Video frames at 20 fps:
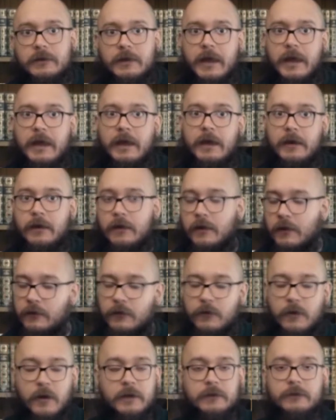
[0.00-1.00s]
leg,
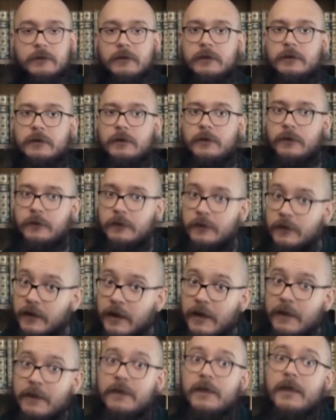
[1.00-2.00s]
across the glute,
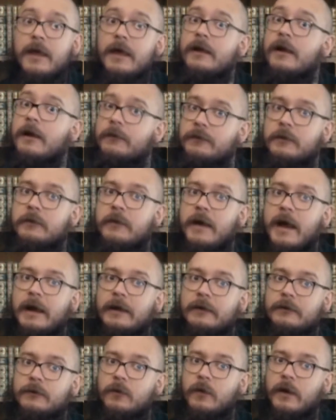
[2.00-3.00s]
and then up the
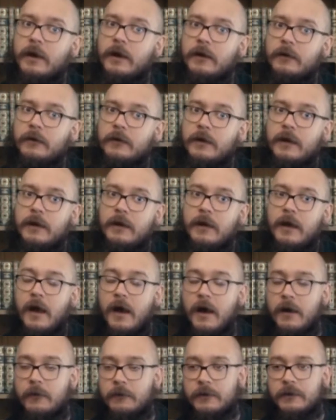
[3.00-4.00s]
back as well.
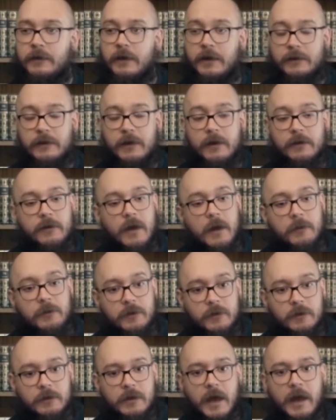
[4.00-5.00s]
But the entire time
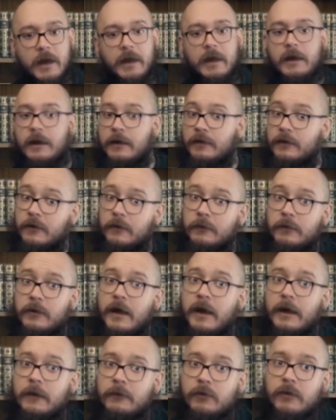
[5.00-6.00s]
they're gliding and they're
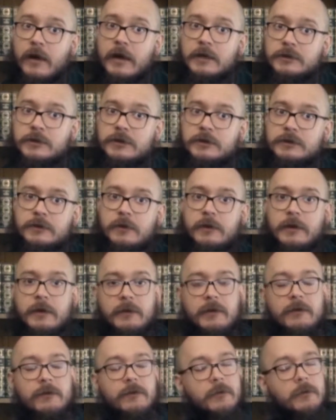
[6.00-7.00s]
applying pressure. So it could
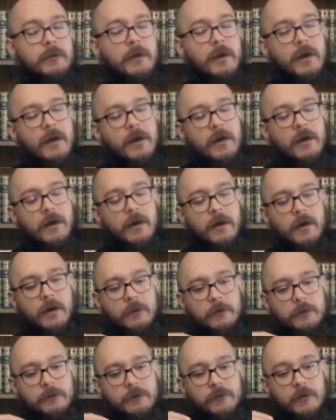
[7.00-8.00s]
be from
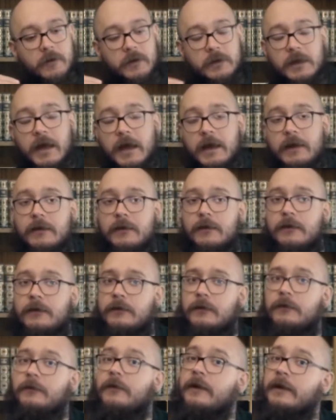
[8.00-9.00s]
very light
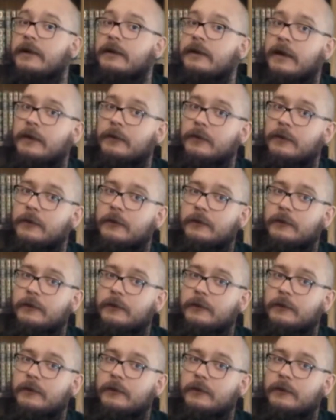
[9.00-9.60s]
to very deep.